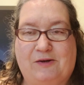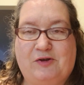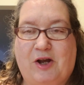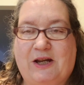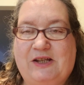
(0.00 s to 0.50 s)

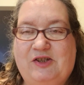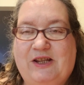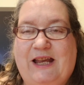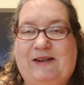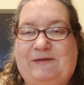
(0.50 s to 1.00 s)
talk at you
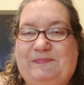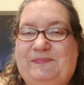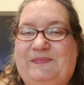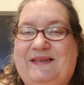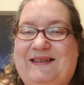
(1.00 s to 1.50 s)
later.
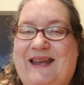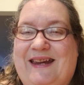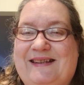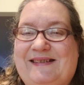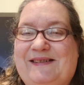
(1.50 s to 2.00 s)

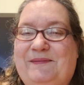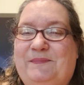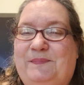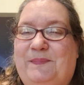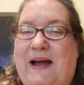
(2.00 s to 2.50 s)
Thanks.
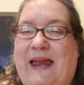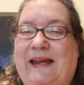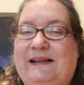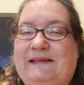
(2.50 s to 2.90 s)
Bye.